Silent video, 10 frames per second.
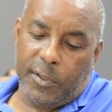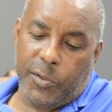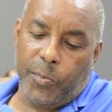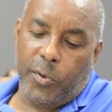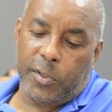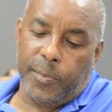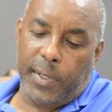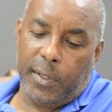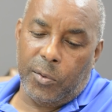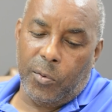
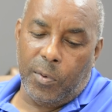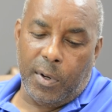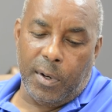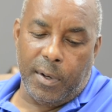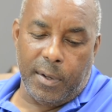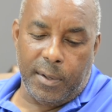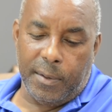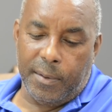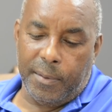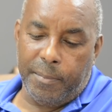sportsmen who
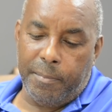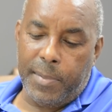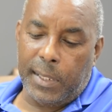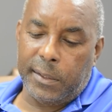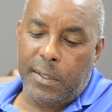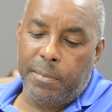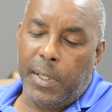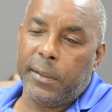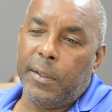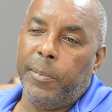are multi
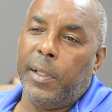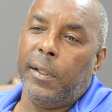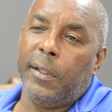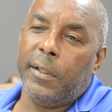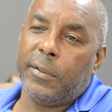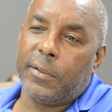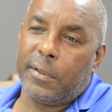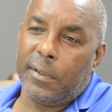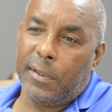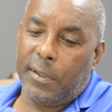multi millionaires.